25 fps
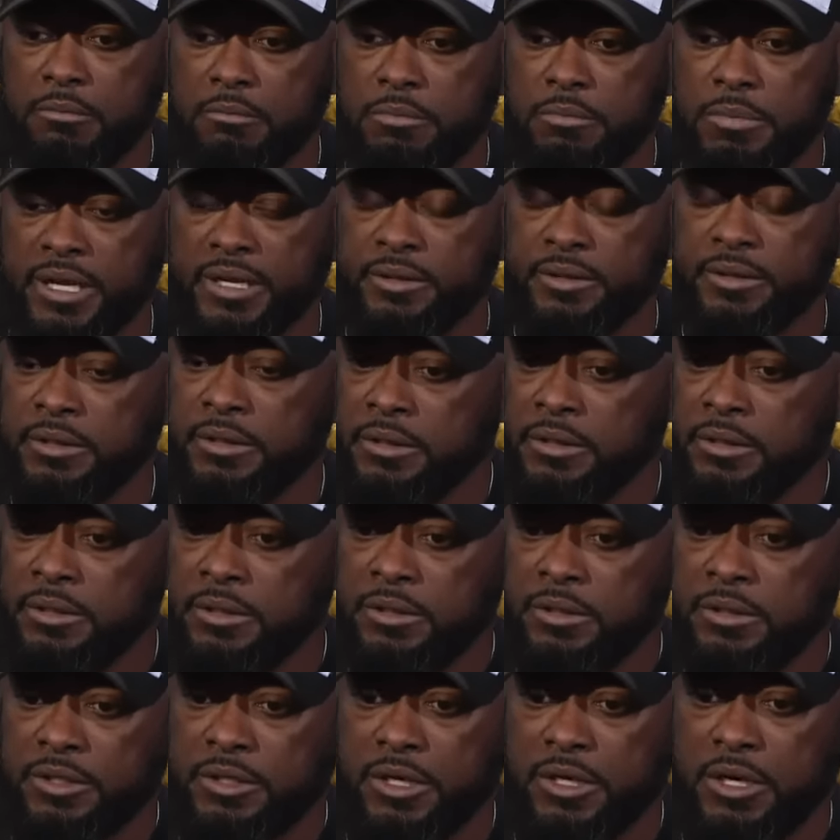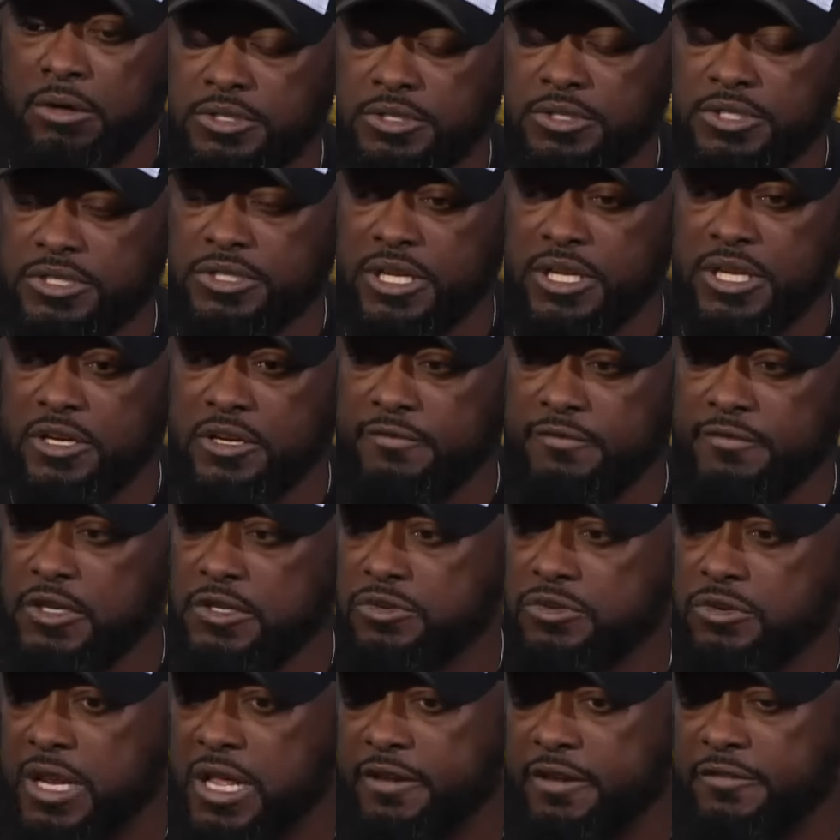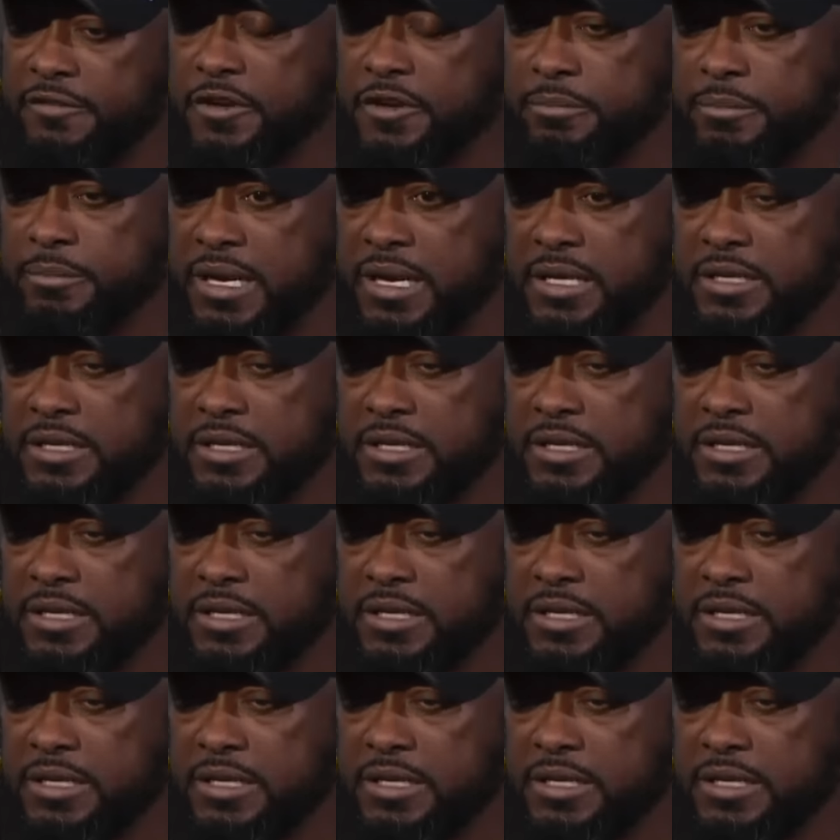But, you just individual effort, man.